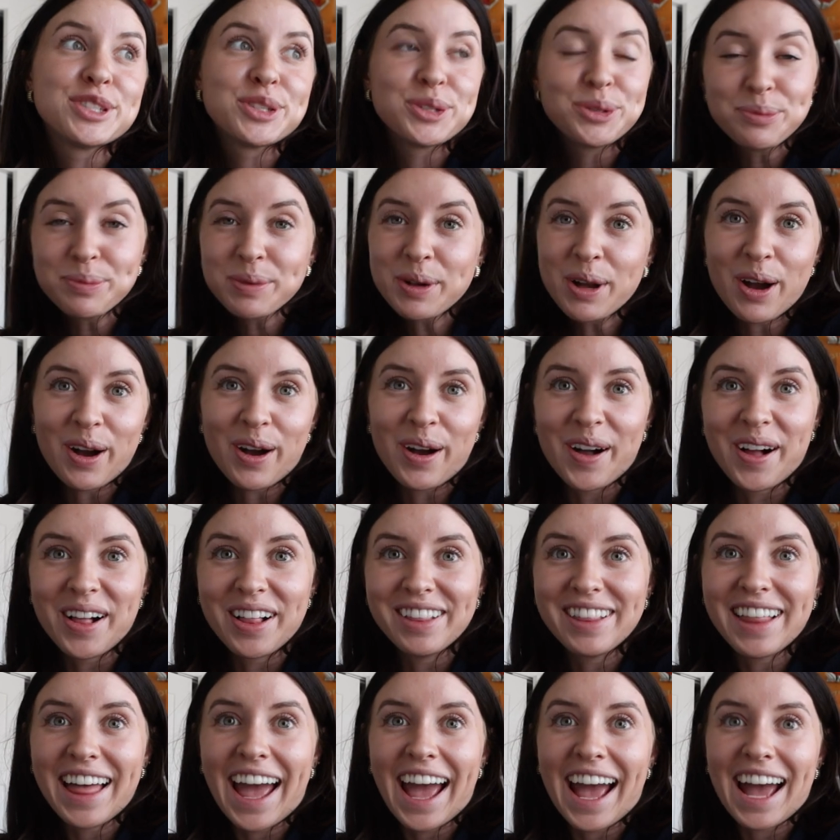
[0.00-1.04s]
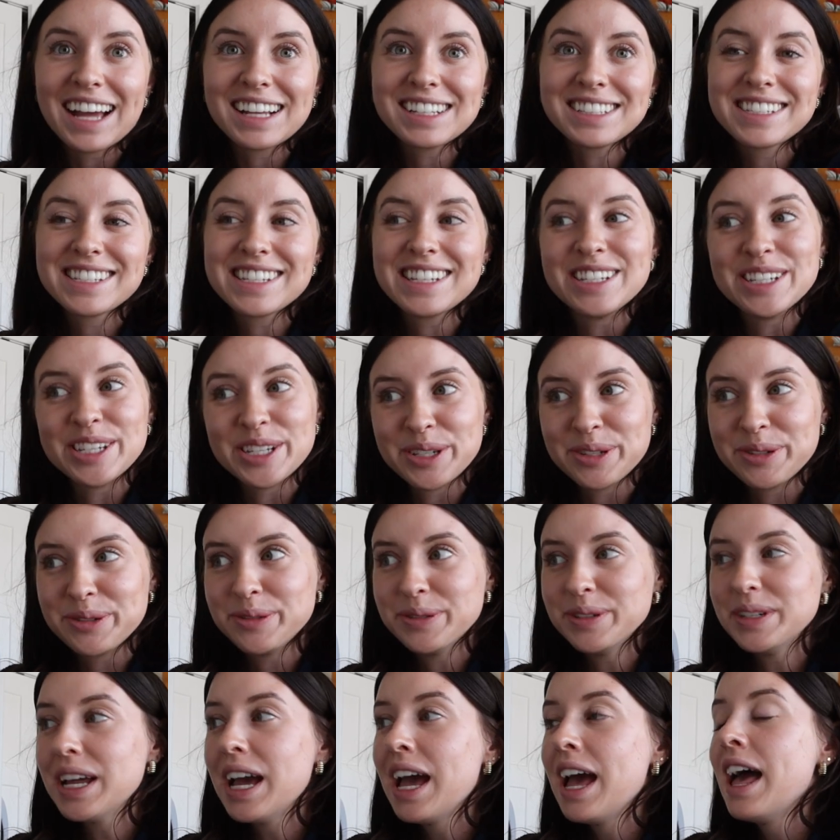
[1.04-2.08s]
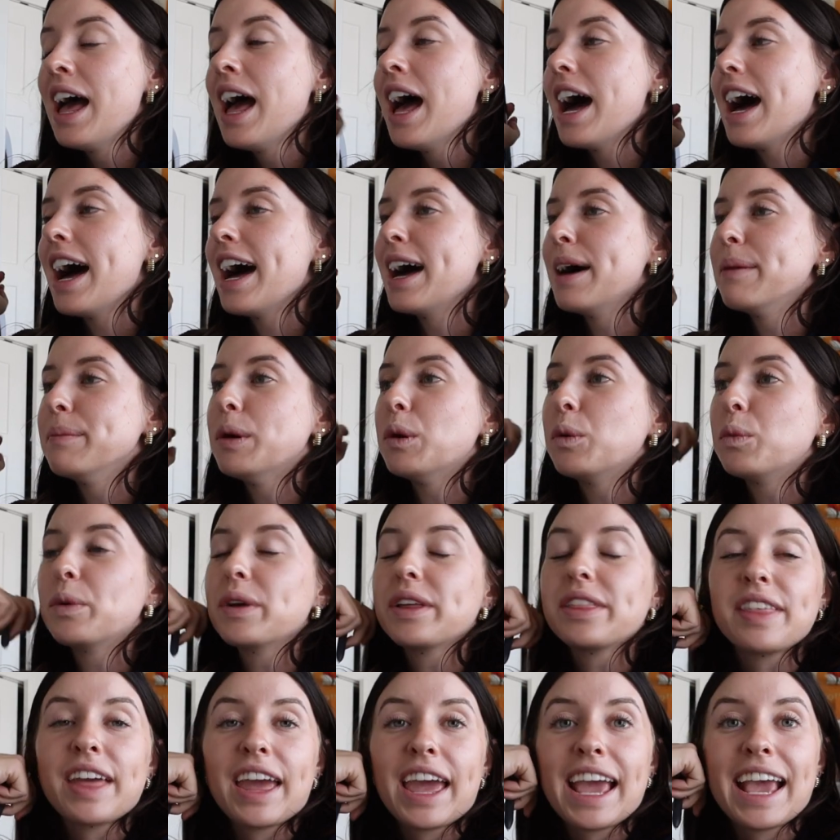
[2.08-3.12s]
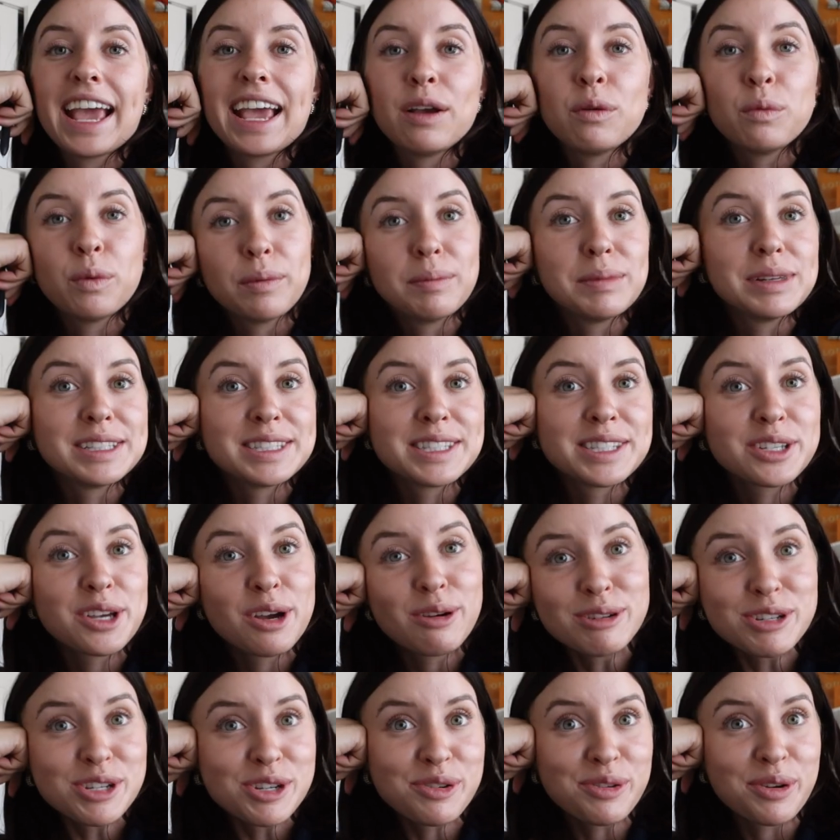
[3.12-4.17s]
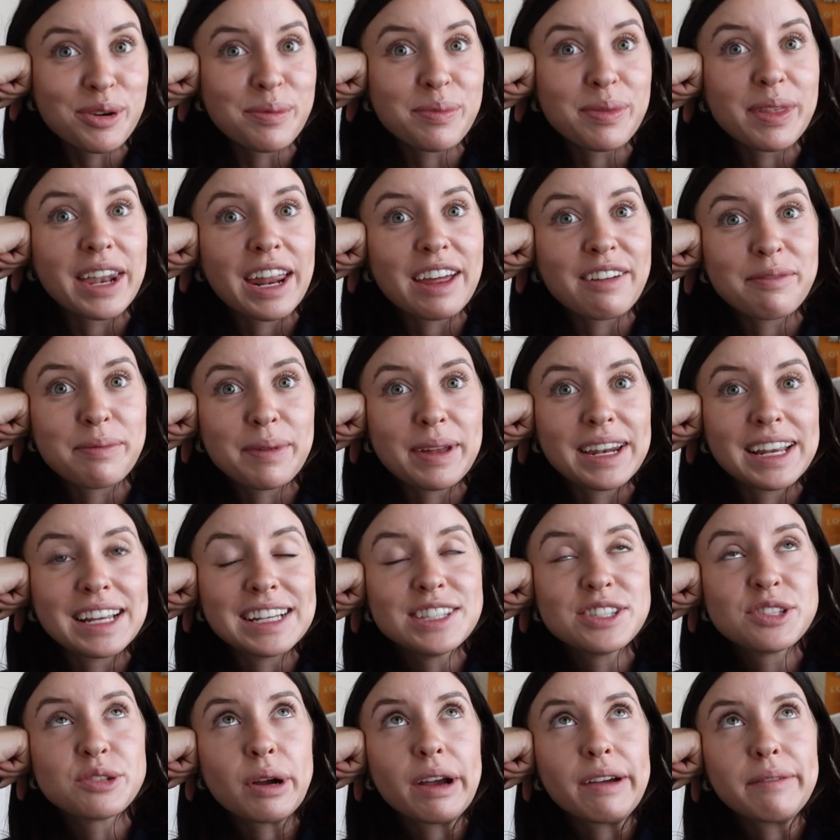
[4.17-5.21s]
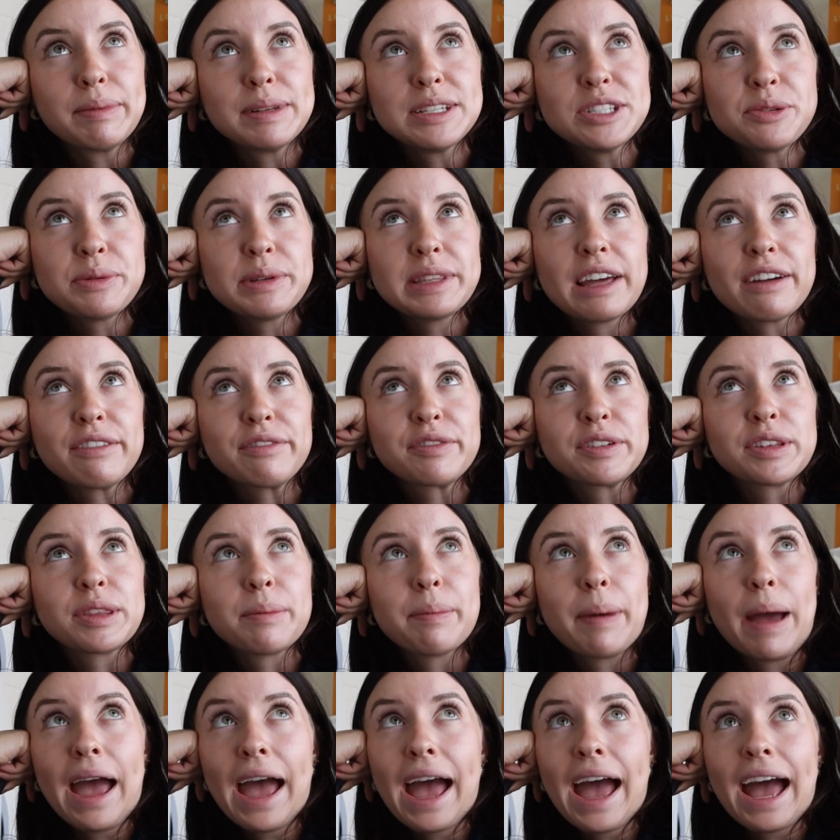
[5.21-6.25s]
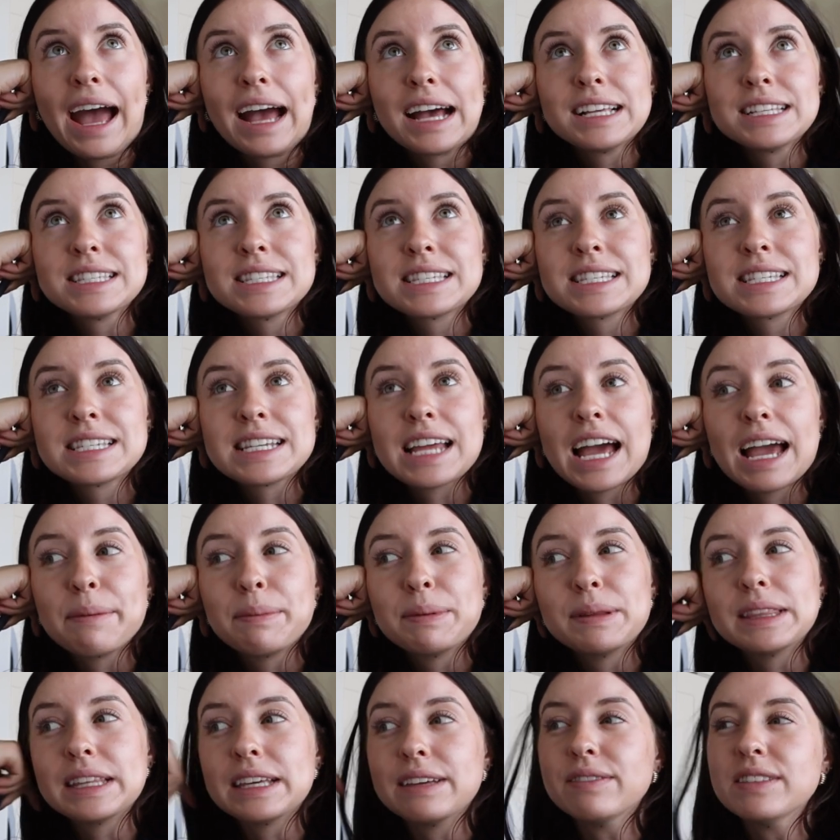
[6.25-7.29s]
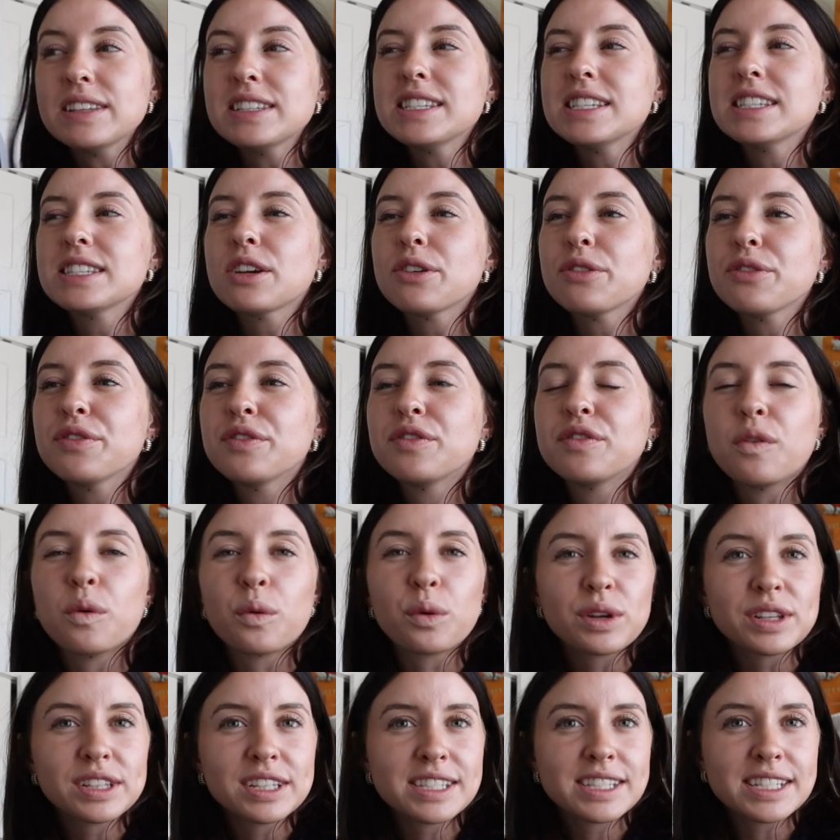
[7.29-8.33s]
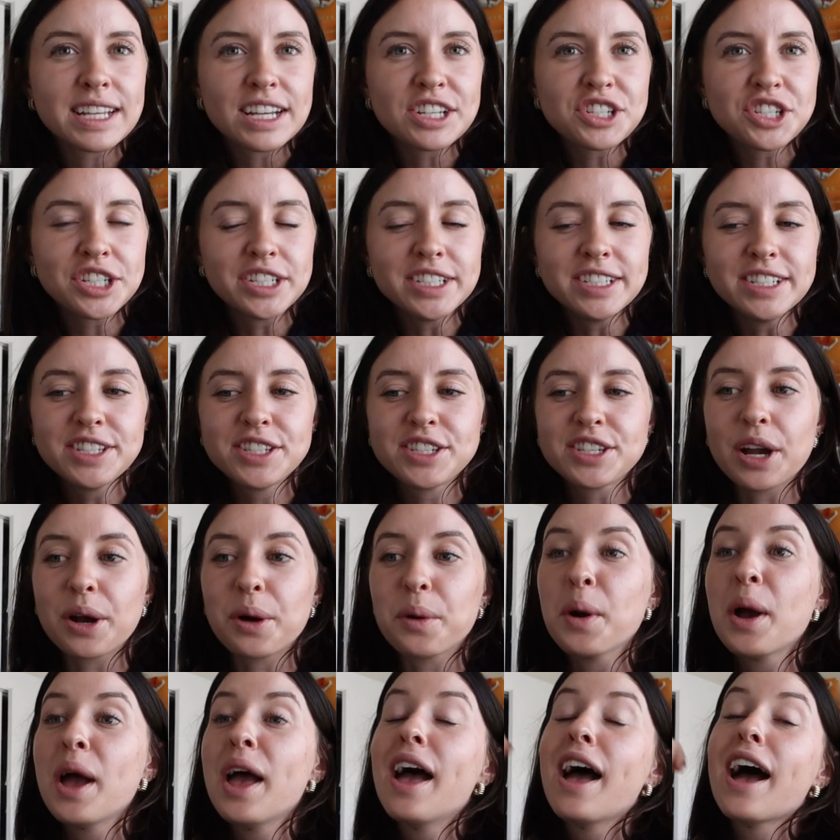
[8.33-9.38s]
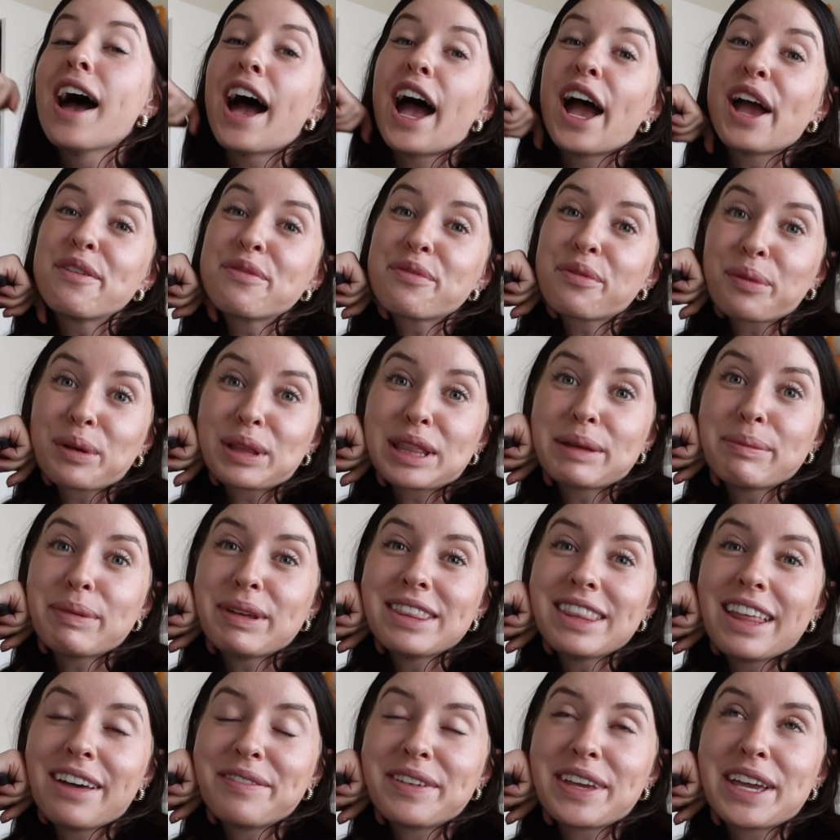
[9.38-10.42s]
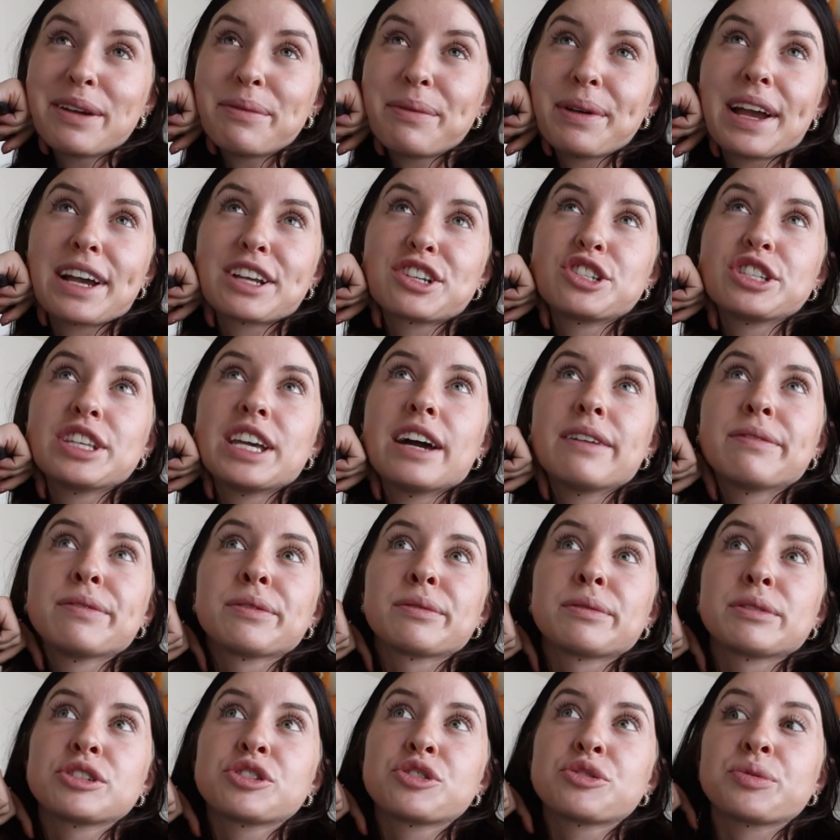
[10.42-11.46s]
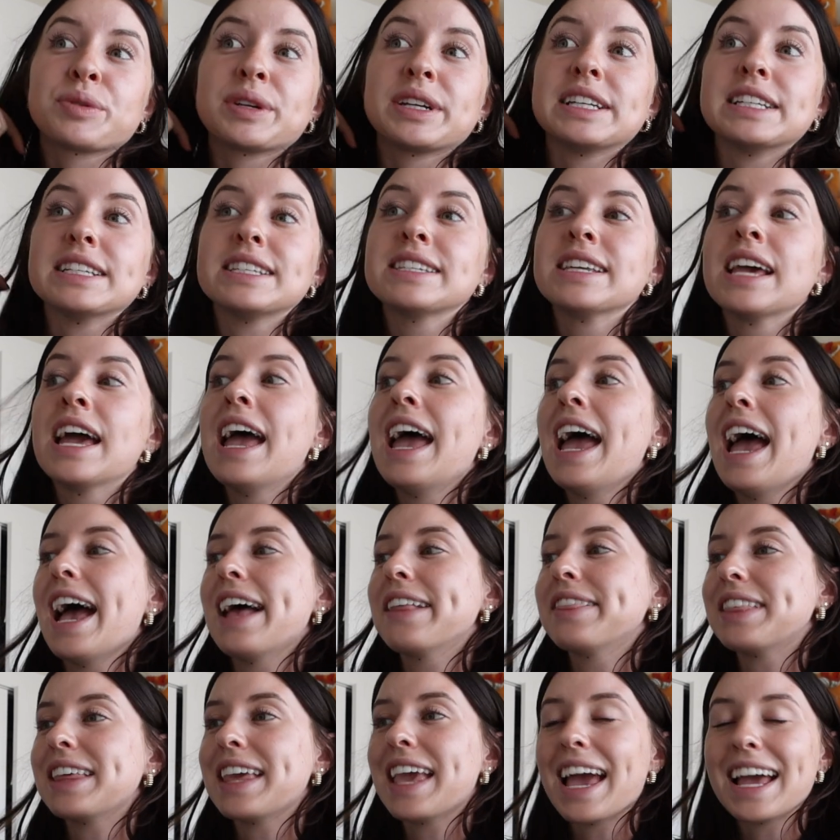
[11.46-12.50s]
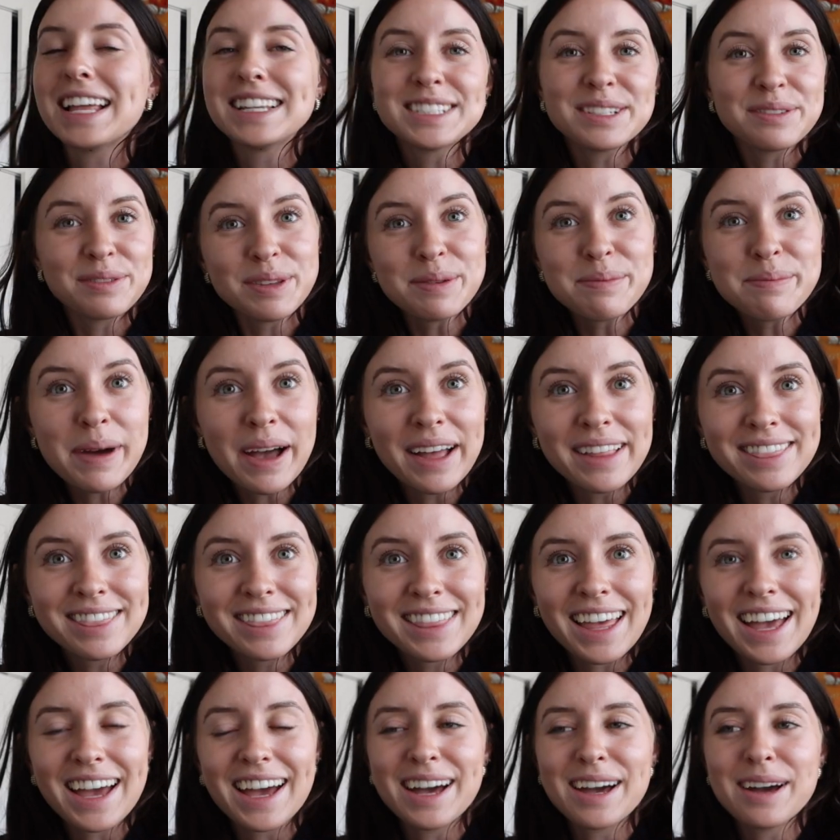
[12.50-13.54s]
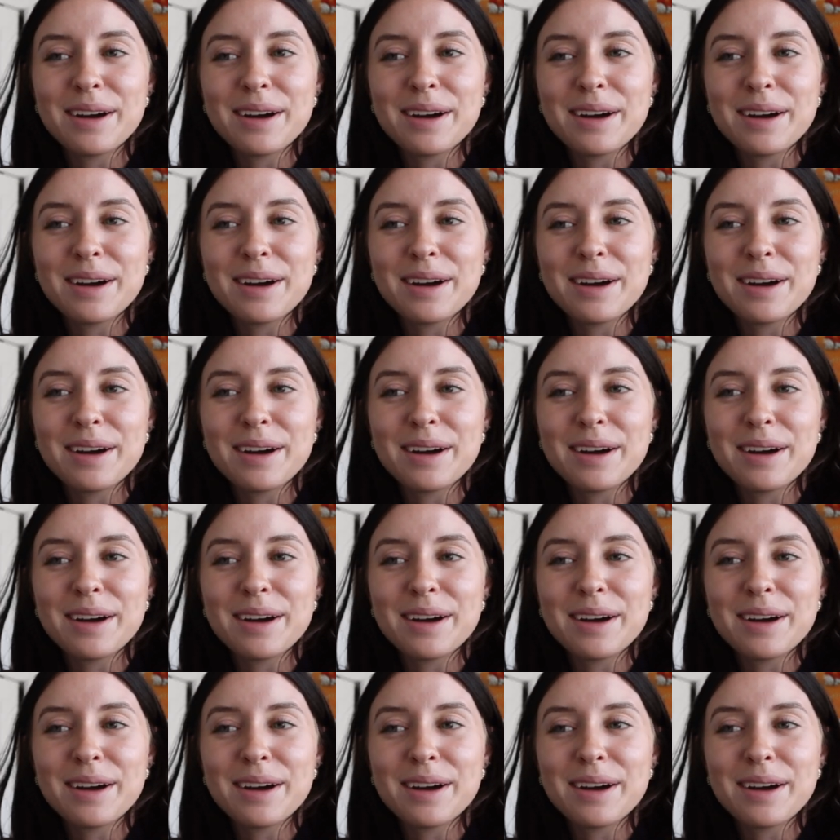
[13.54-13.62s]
a Zoom call at noon with a women's coaching group that I've been in. So I've been doing that for the past, I believe this is our fourth session. So I've really been loving it. We actually have a retreat at the end of the month.